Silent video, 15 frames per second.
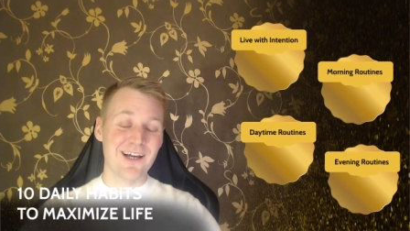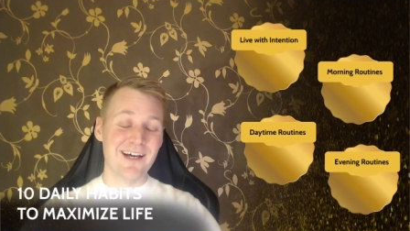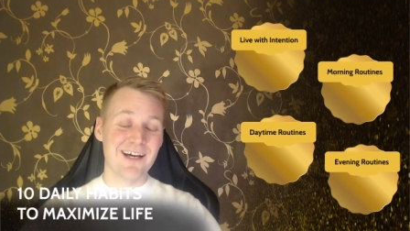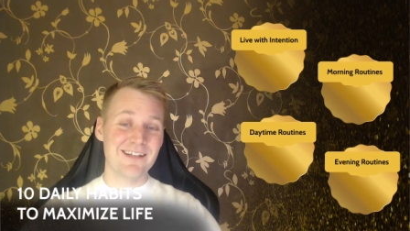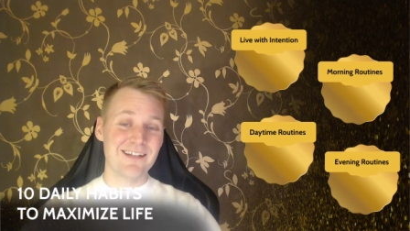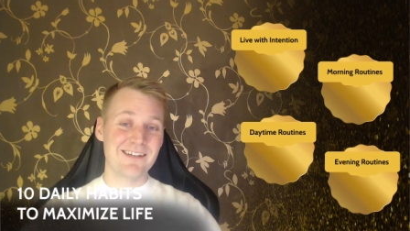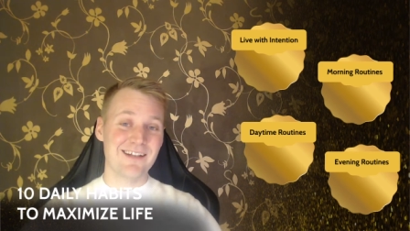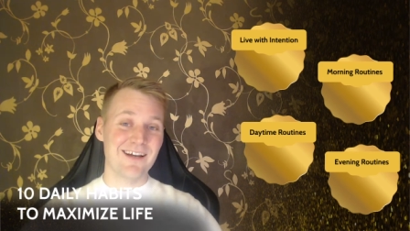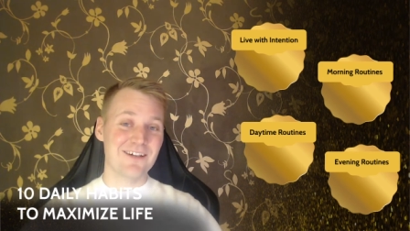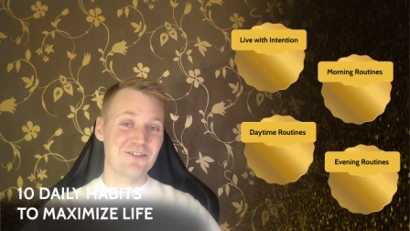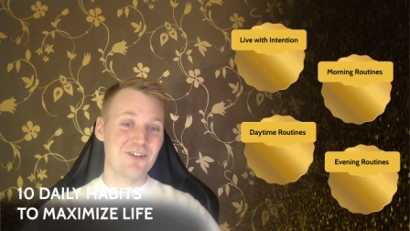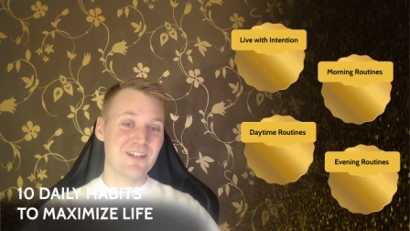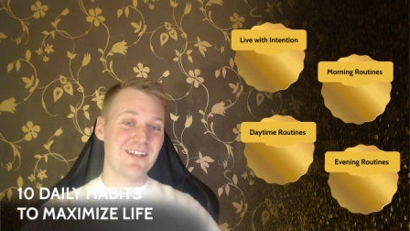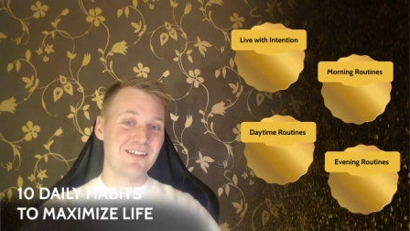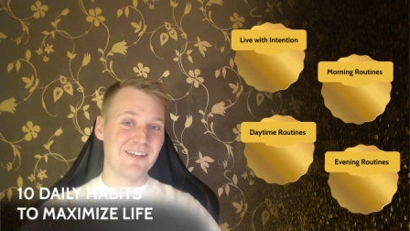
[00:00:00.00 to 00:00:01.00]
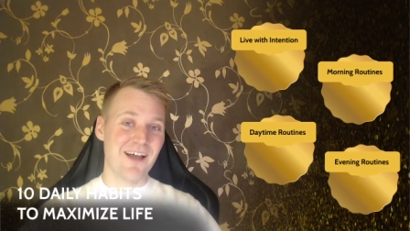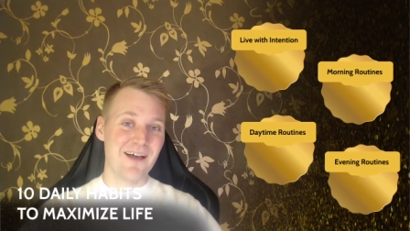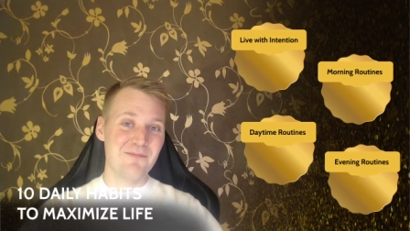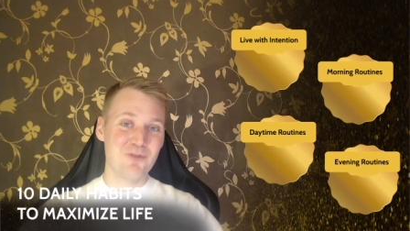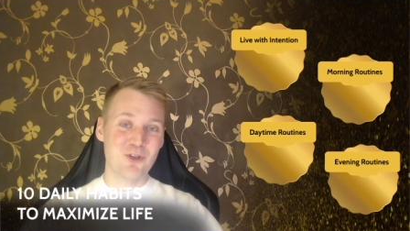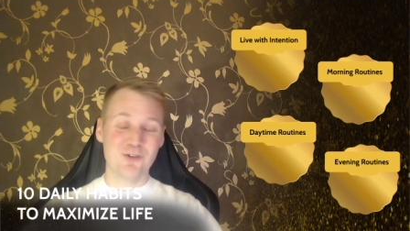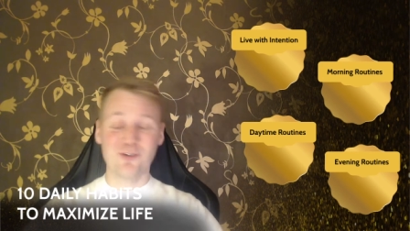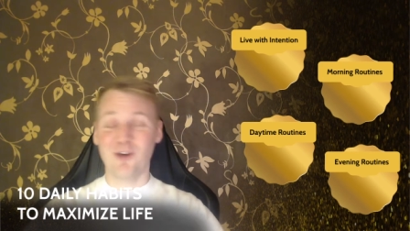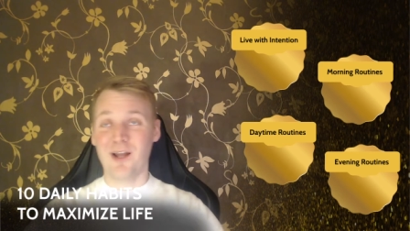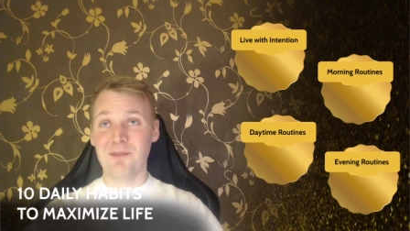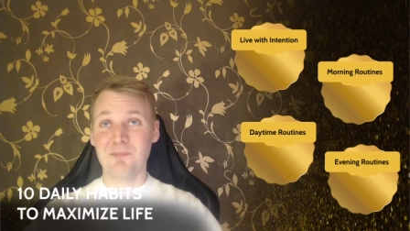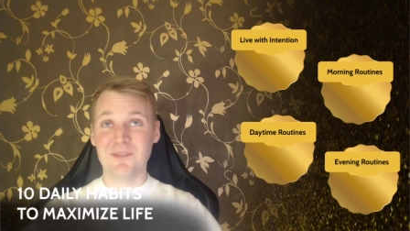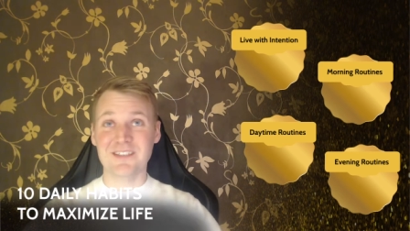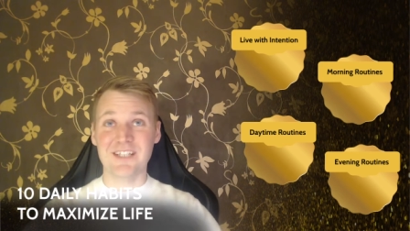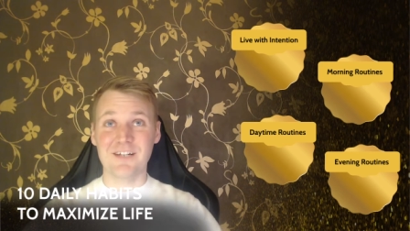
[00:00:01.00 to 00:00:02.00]
and I created TimeBook to help
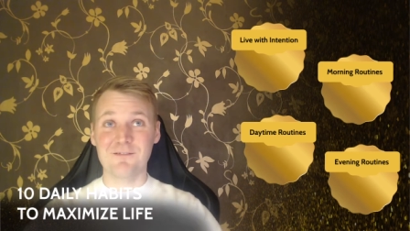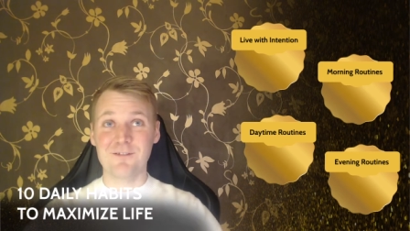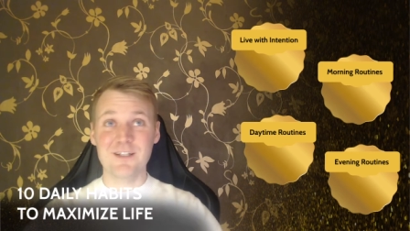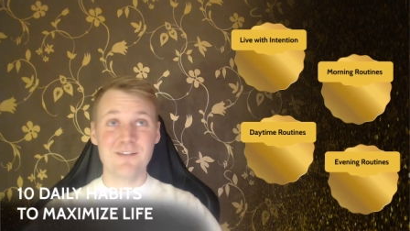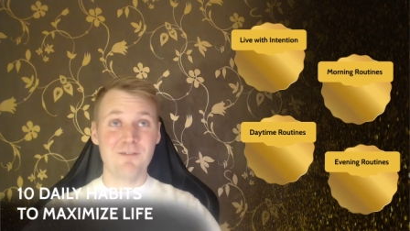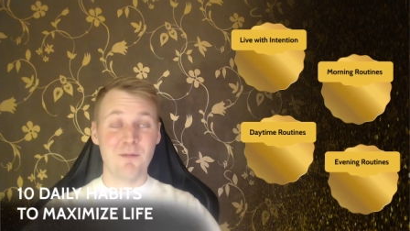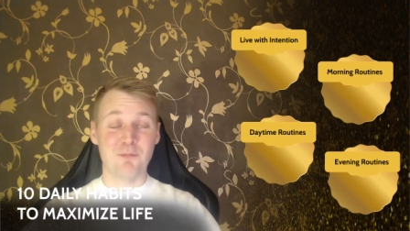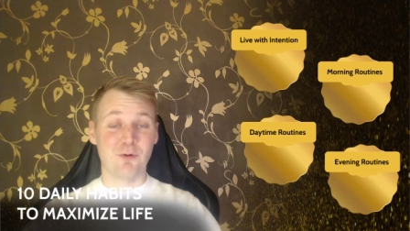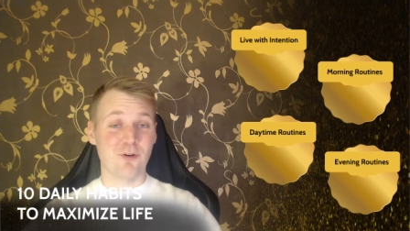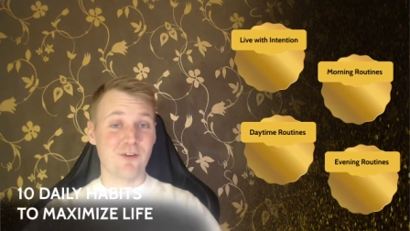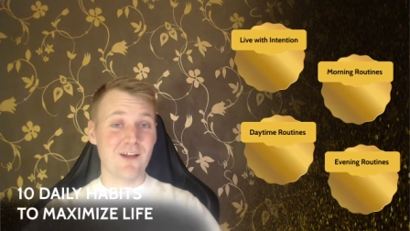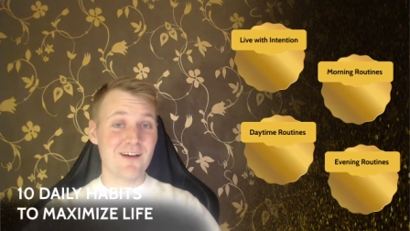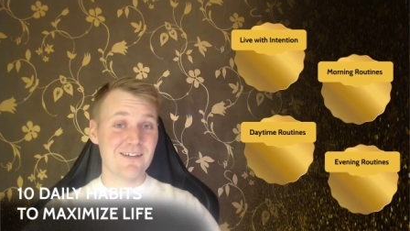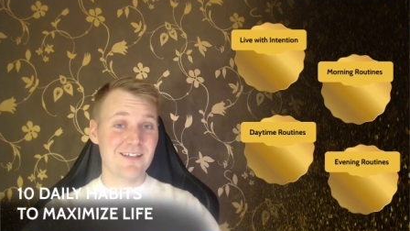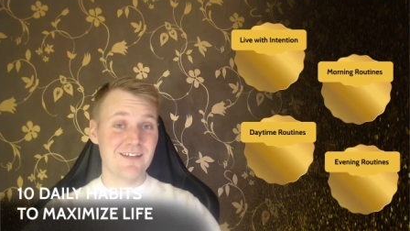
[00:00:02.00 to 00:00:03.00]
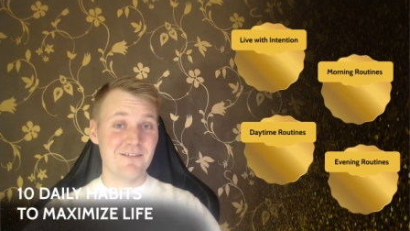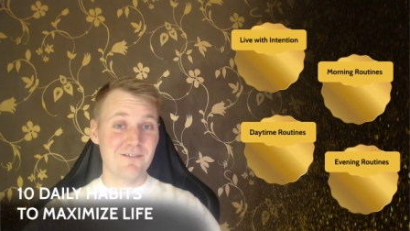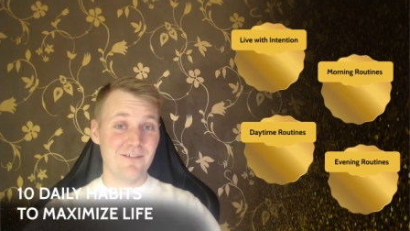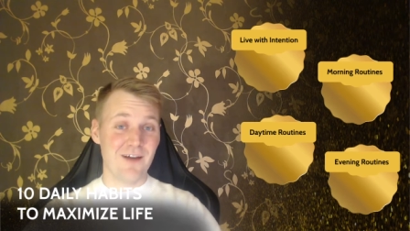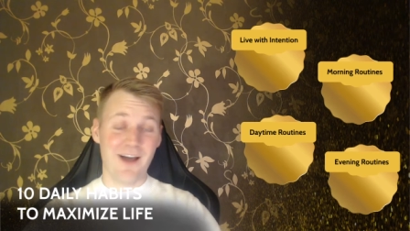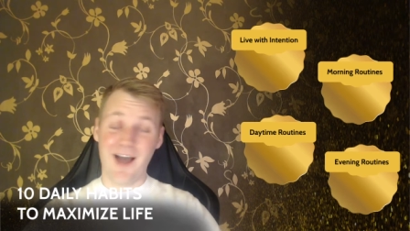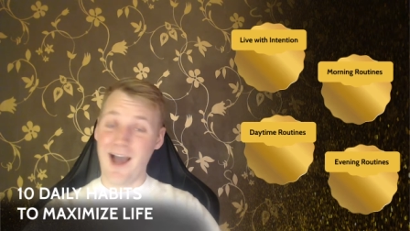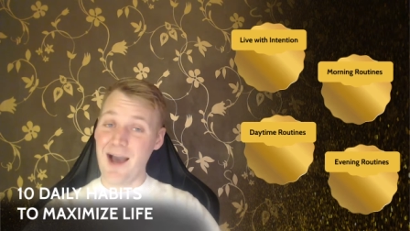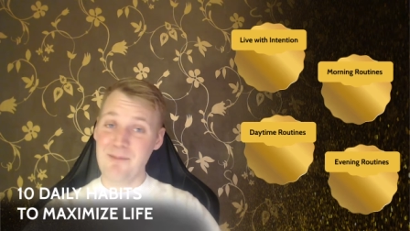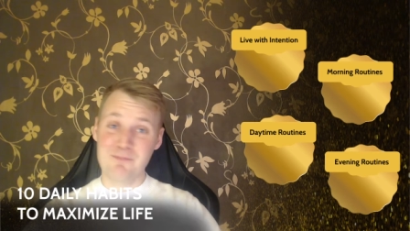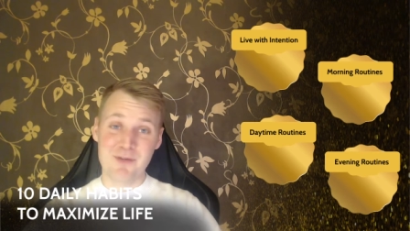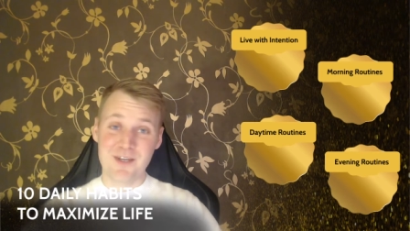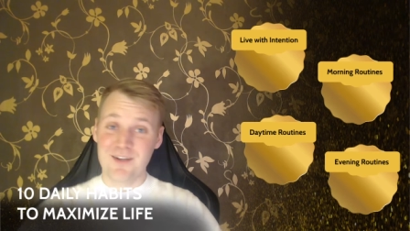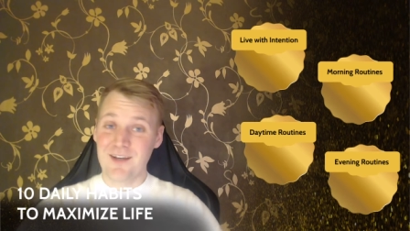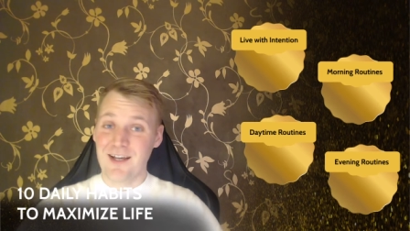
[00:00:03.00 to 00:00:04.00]
myself live a productive,
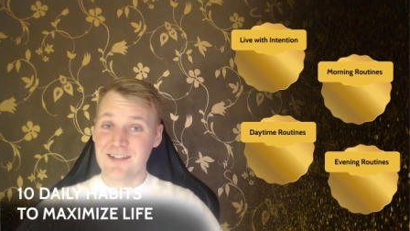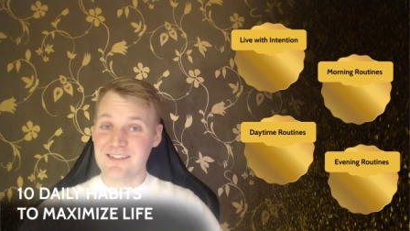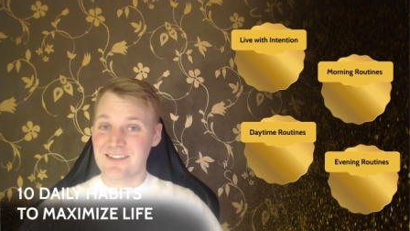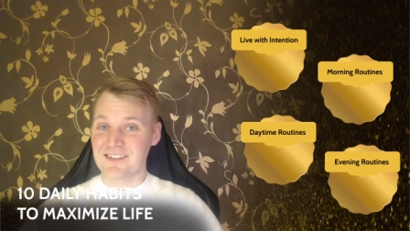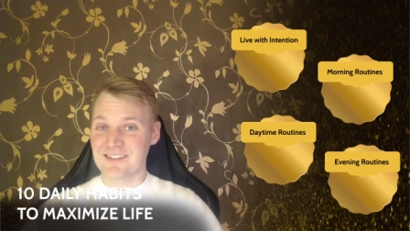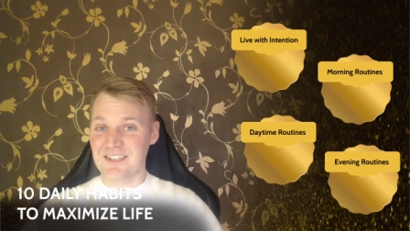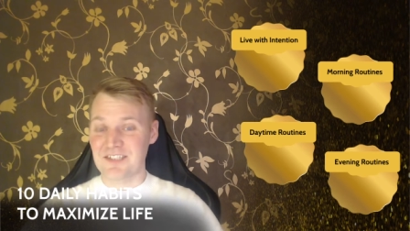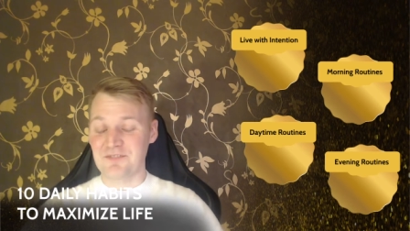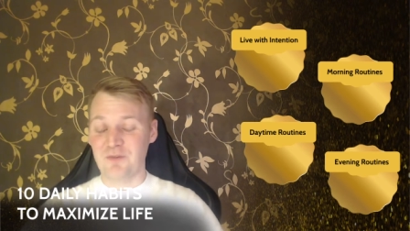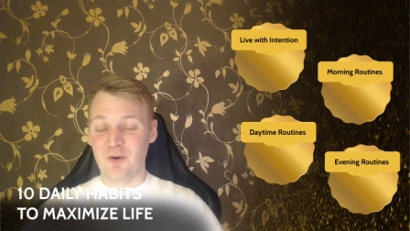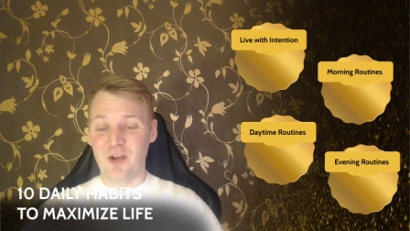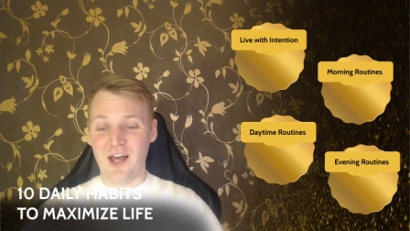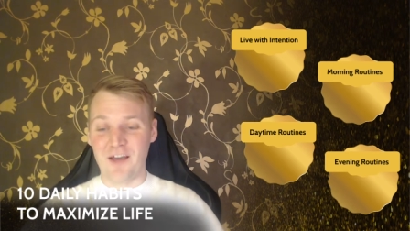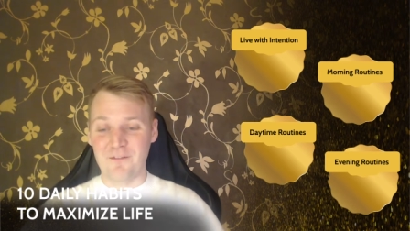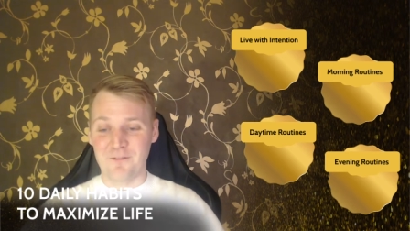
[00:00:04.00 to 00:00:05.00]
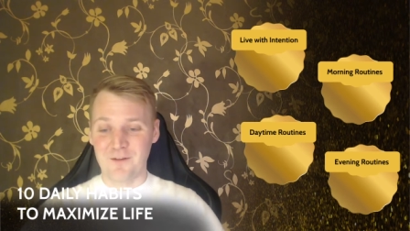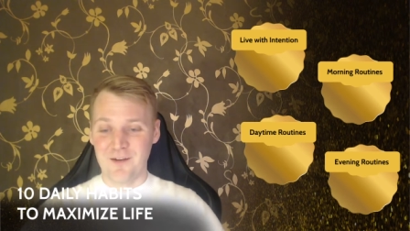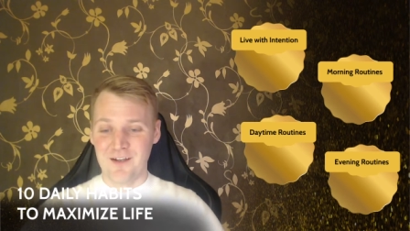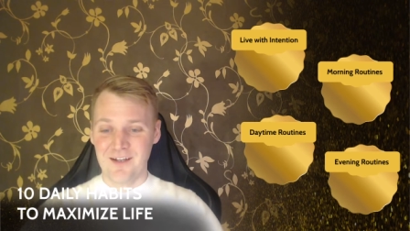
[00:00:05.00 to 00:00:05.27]
happy, and successful life.